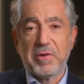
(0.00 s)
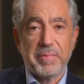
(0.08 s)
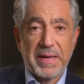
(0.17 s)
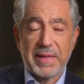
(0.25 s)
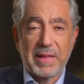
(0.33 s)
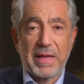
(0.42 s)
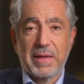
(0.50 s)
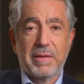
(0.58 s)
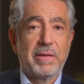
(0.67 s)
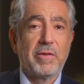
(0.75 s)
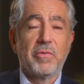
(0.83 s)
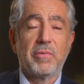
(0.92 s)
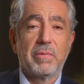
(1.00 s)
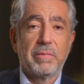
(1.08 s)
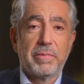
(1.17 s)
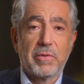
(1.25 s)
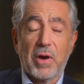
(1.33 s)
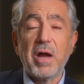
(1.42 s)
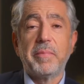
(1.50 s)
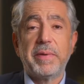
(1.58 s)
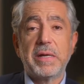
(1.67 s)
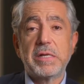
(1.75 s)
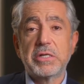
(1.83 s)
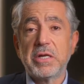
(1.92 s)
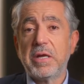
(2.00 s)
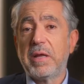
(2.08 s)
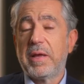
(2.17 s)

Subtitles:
about, like, you know, garbage